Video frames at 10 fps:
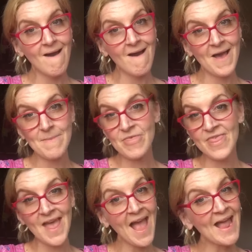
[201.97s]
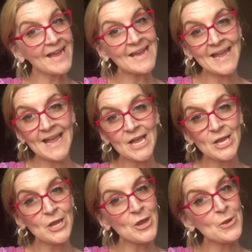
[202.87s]
I'm thanking
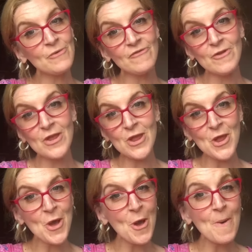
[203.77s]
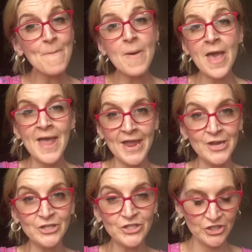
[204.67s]
you for your
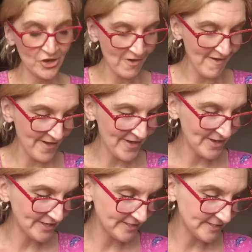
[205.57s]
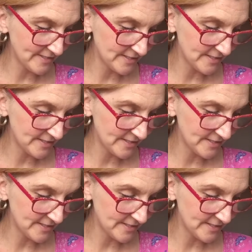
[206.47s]
patience.